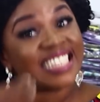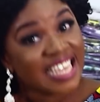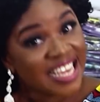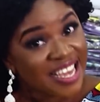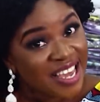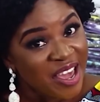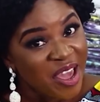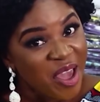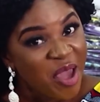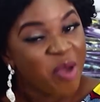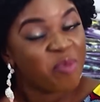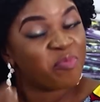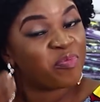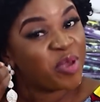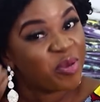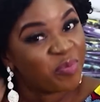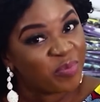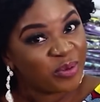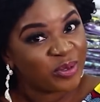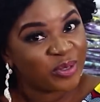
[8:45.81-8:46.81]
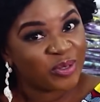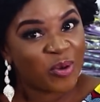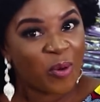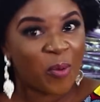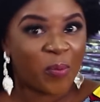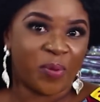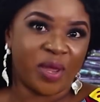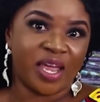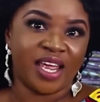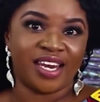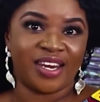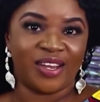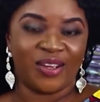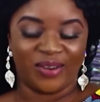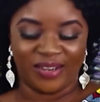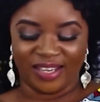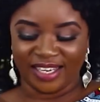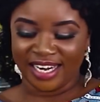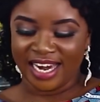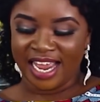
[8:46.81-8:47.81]
see people's
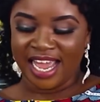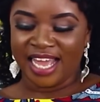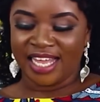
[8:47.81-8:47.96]
opinion.